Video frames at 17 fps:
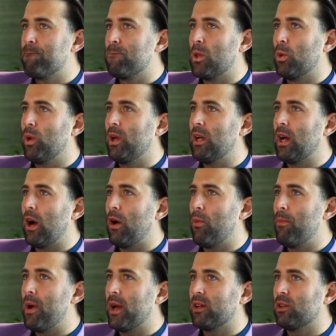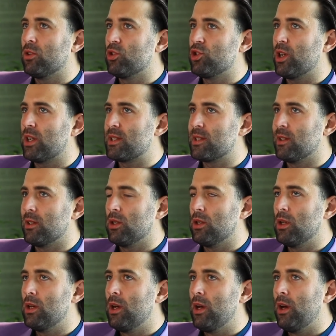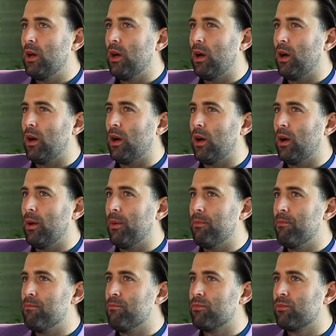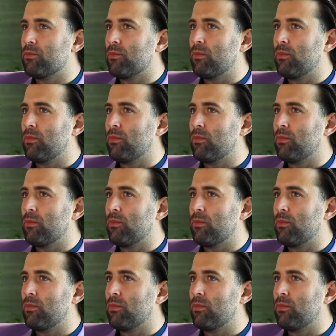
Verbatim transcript: the way how Michael Jackson, um,